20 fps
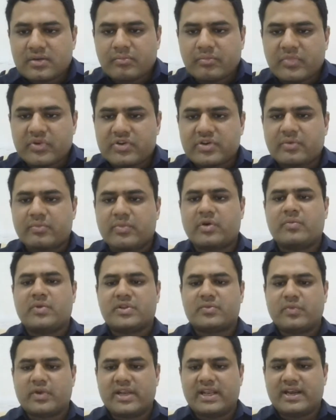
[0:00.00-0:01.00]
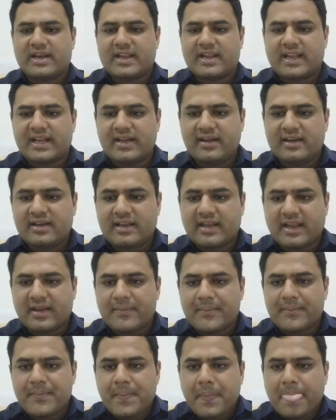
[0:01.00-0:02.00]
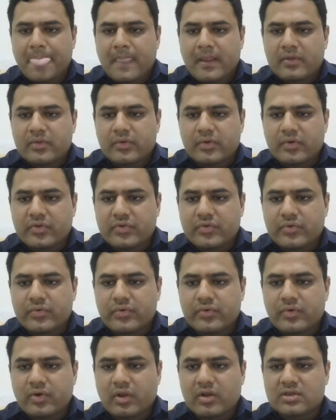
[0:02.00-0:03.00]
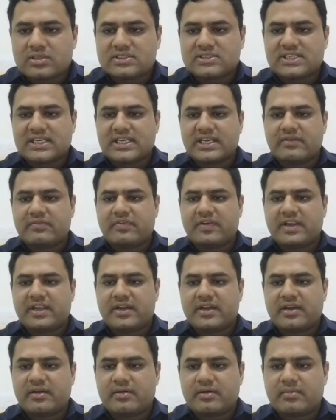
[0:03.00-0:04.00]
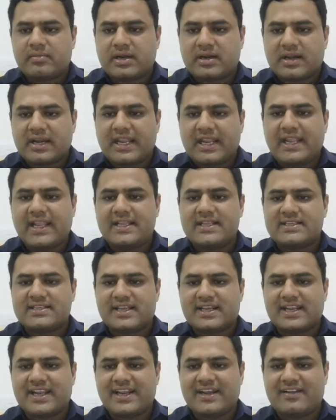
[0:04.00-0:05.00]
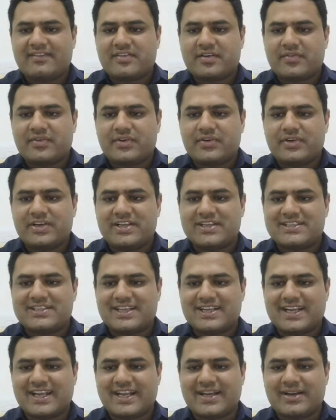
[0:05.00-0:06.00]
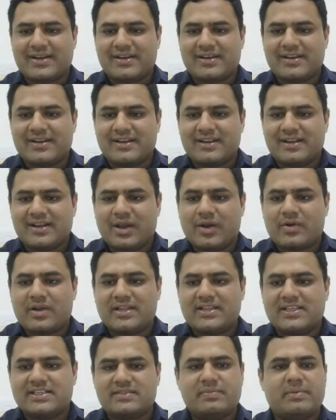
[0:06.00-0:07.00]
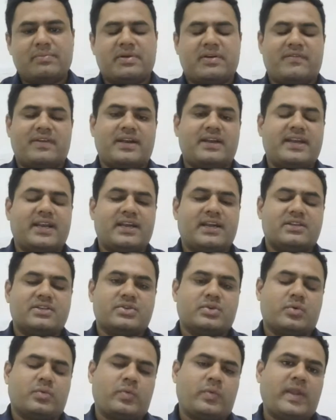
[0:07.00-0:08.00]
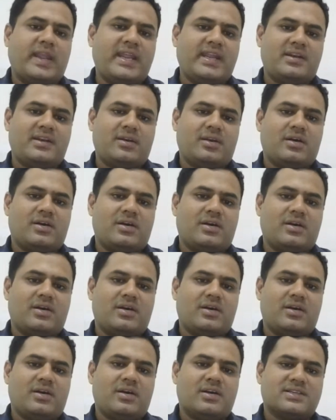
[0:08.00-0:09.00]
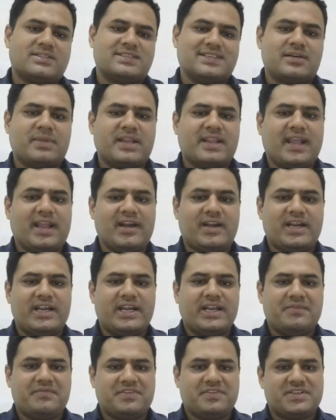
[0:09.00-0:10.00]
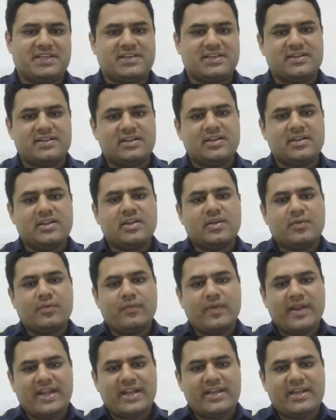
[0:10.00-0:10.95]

Mr. Muhammad Munir again. Yeah, those who lost significant but regains again after a few years again, how can this be prevented? So weight loss is occurred by calorie deficit.